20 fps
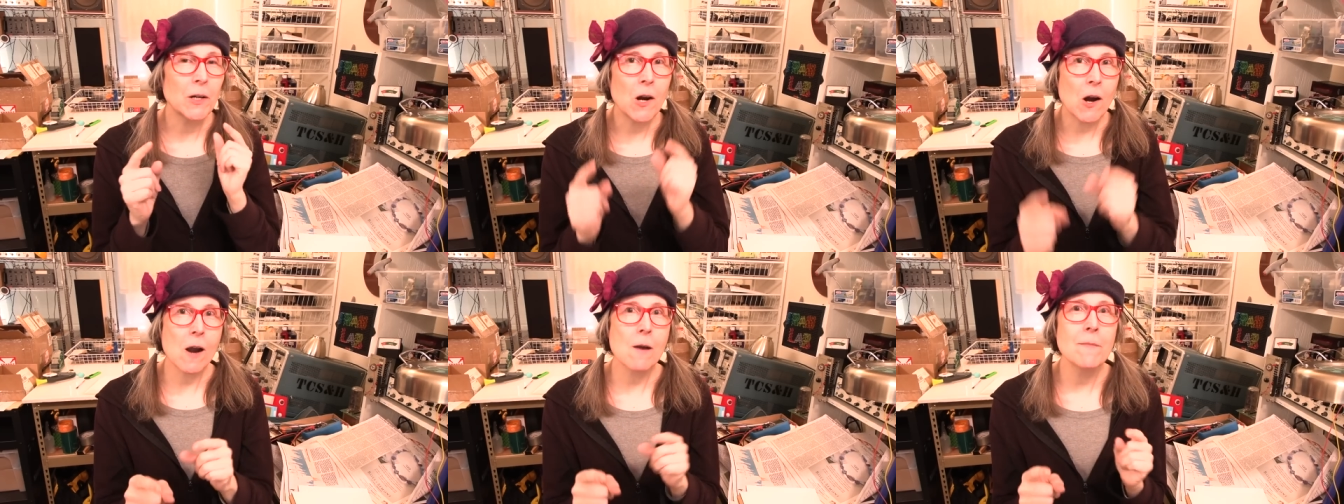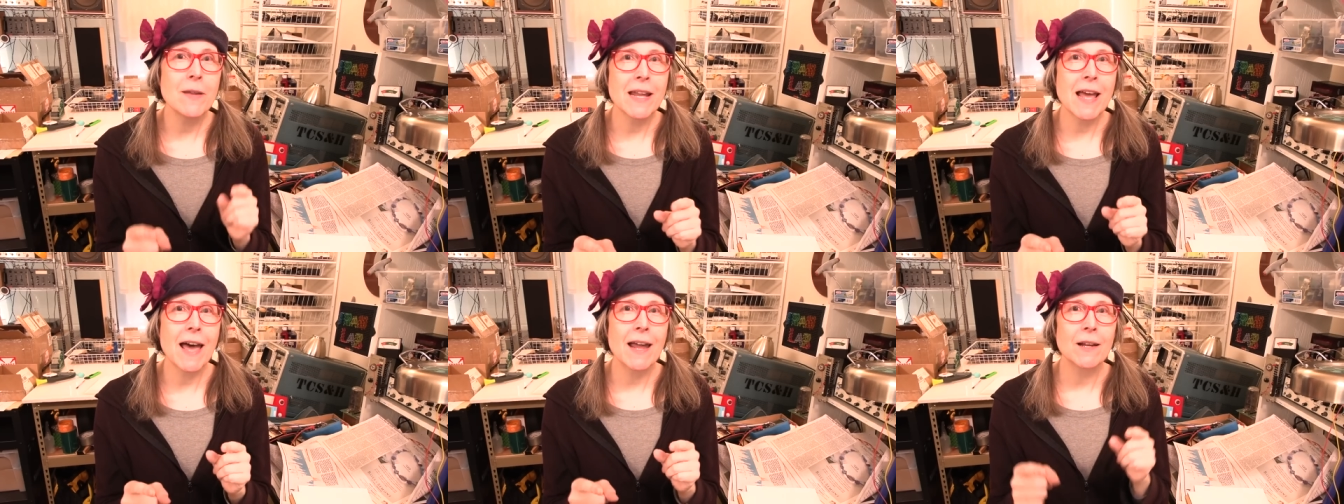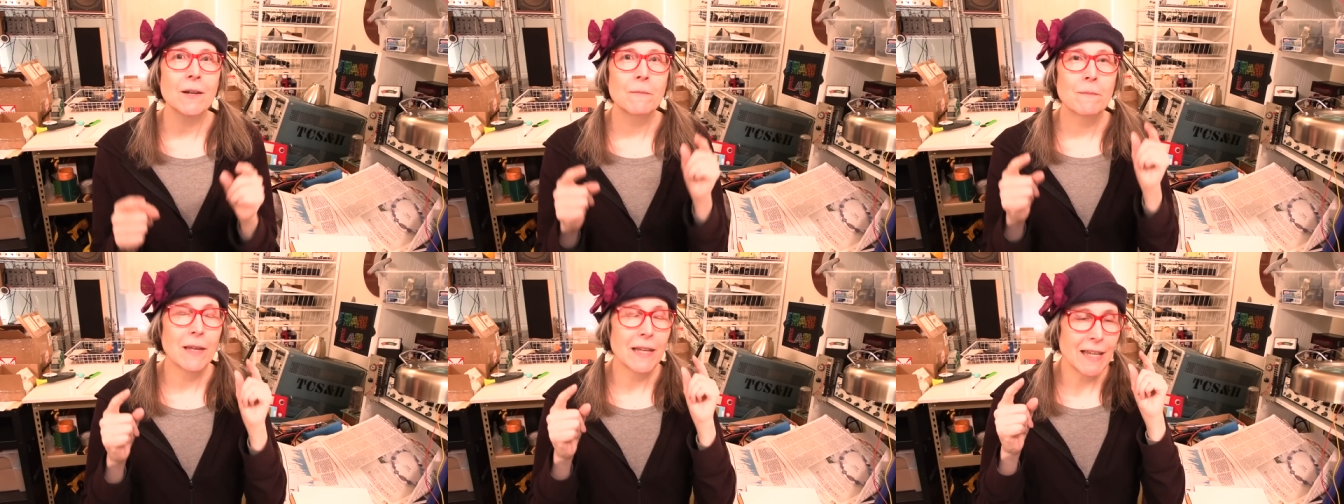carbon
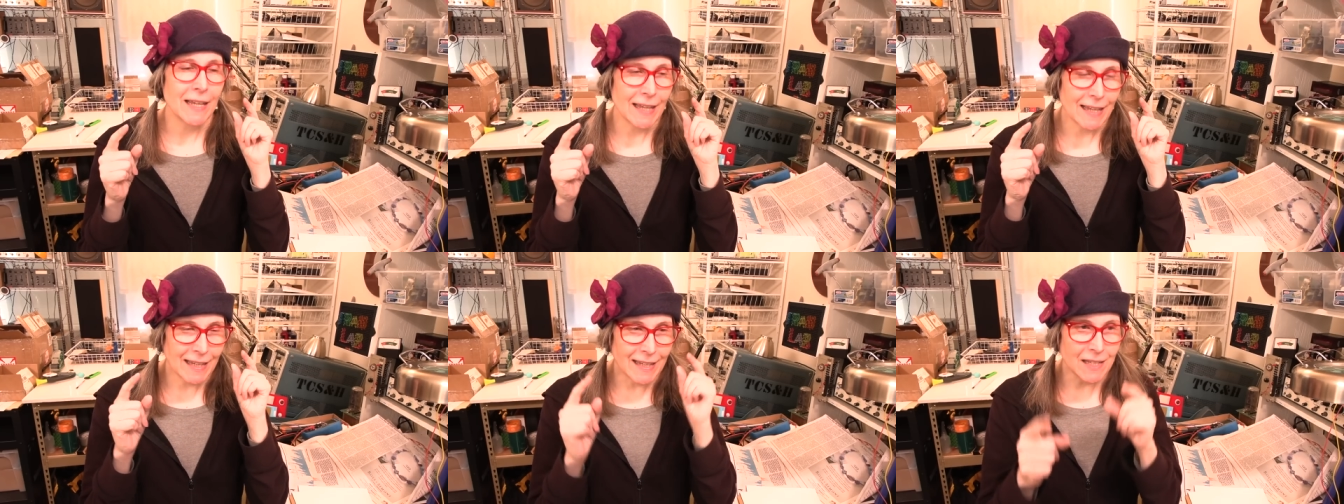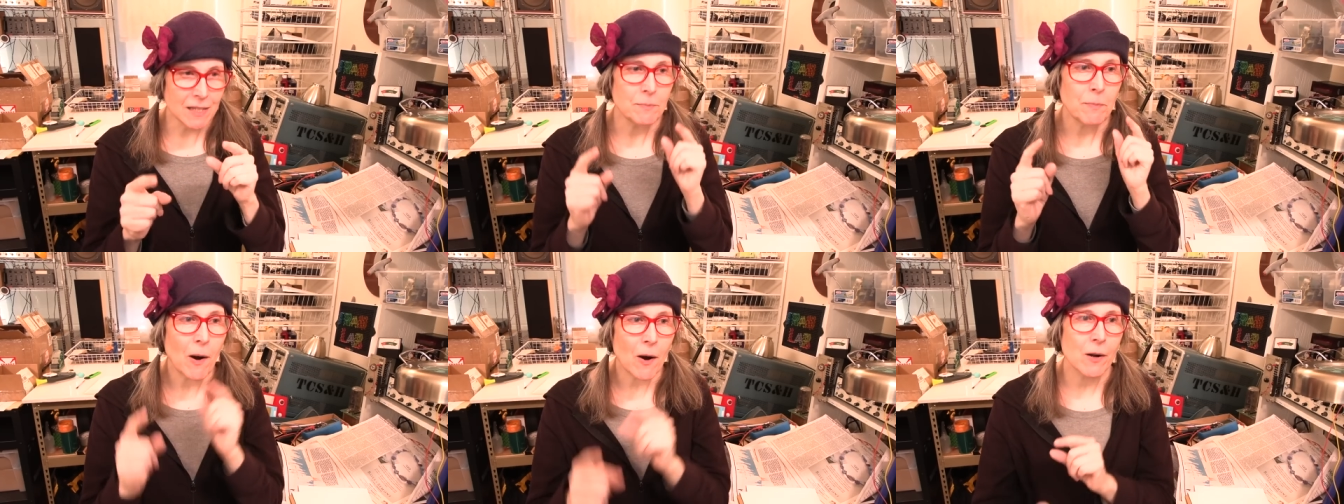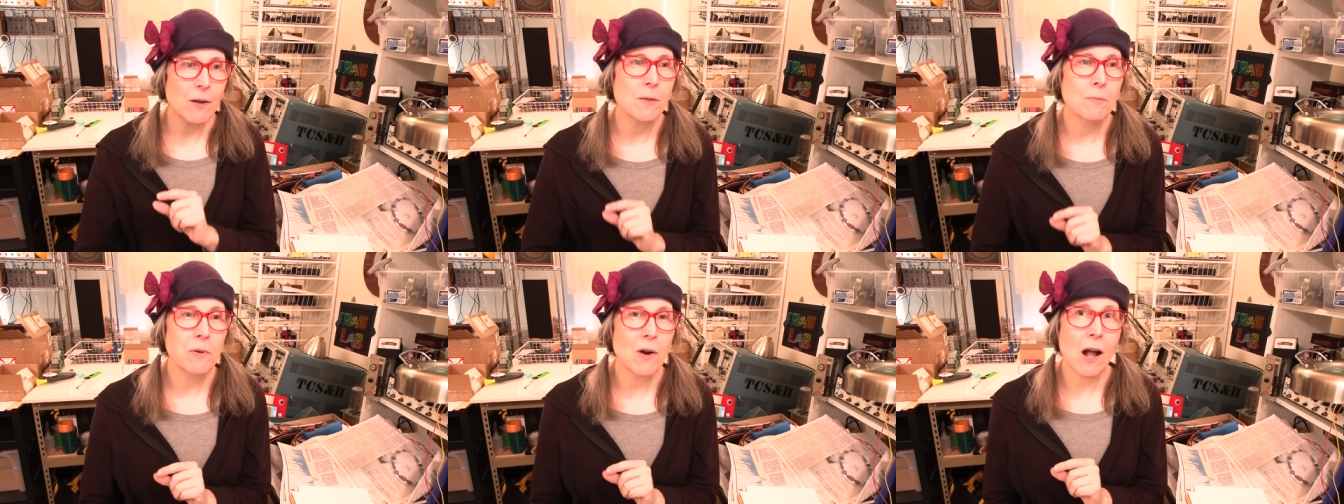atom is
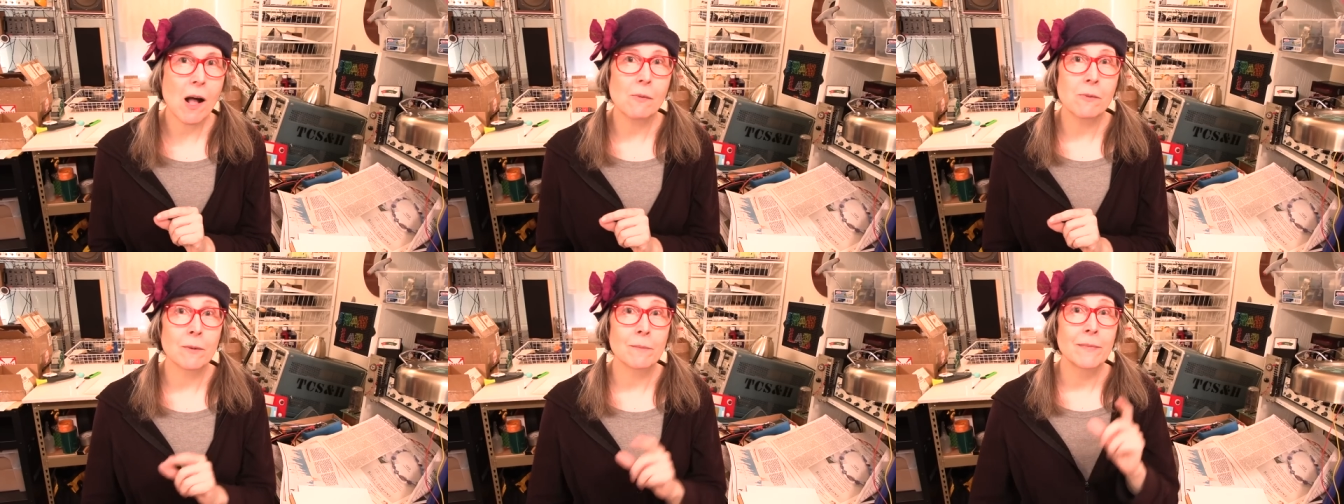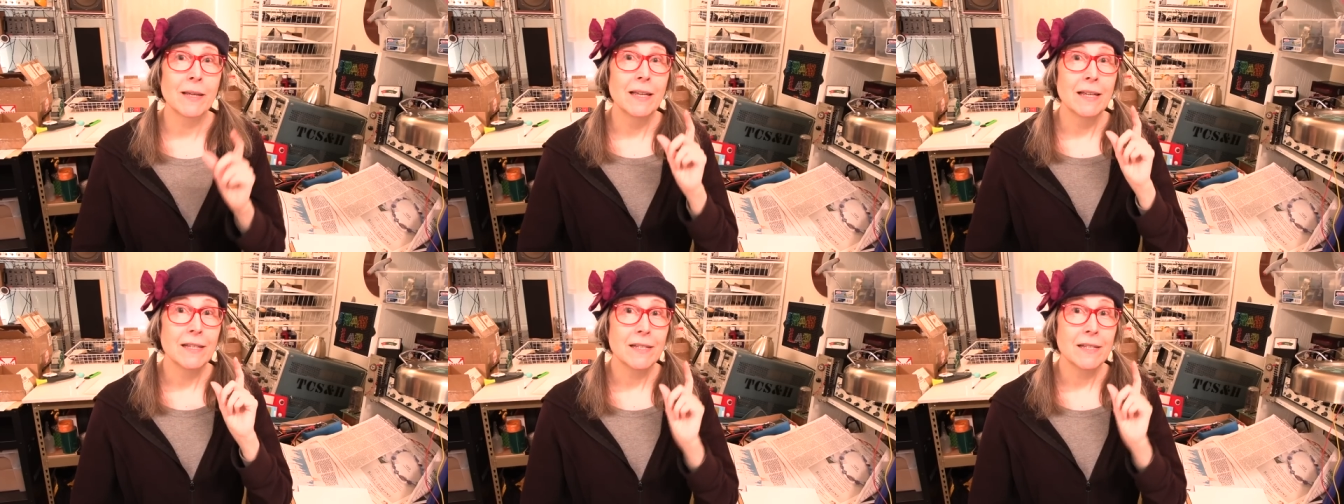part of the problem.